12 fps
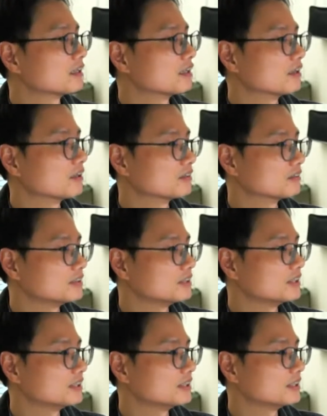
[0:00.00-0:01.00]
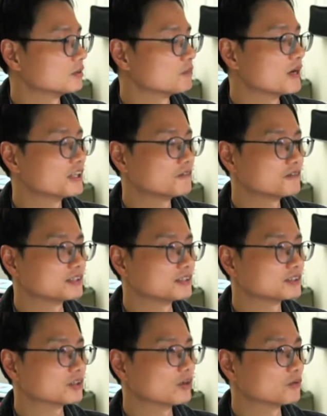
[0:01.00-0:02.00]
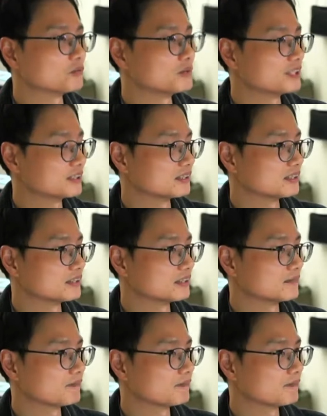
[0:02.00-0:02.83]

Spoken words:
the benefits of being,